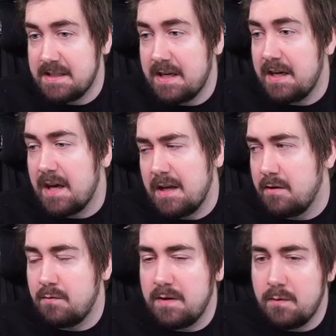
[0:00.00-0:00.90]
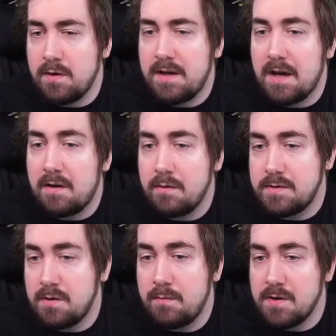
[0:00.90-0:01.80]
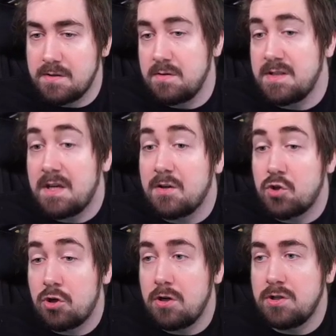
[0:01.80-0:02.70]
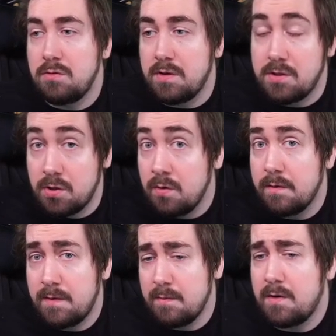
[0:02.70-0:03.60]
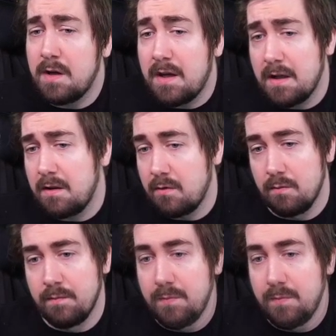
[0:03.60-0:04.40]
Like, I don't really want to get close to the monsters. They can charge you and 2 of them can kill you.